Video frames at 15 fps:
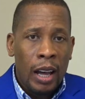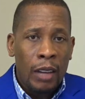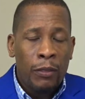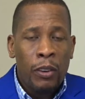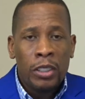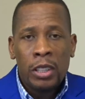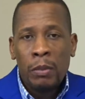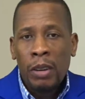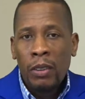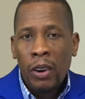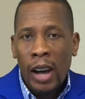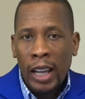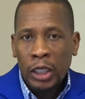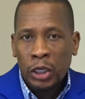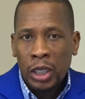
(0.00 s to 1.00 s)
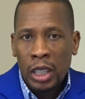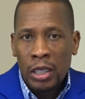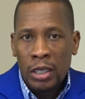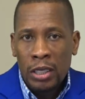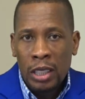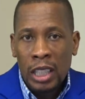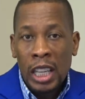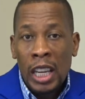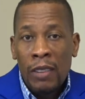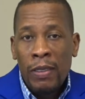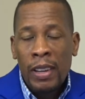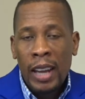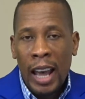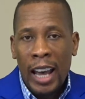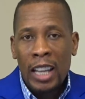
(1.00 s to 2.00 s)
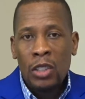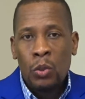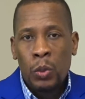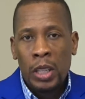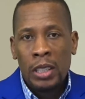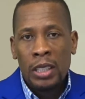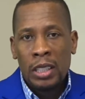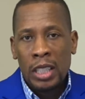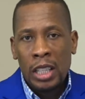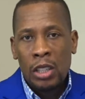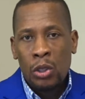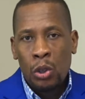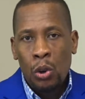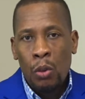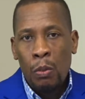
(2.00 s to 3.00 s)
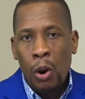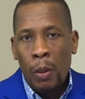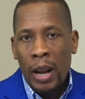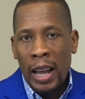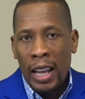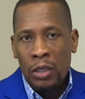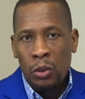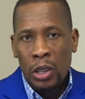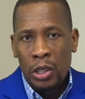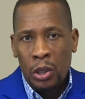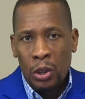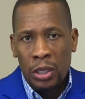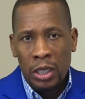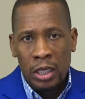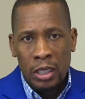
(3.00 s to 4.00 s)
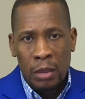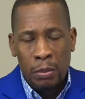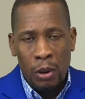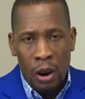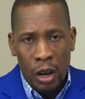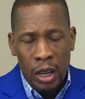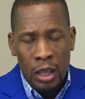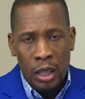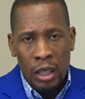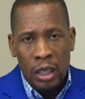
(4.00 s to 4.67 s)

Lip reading: and for some of our actions, even as we seek to mobilize resources abroad.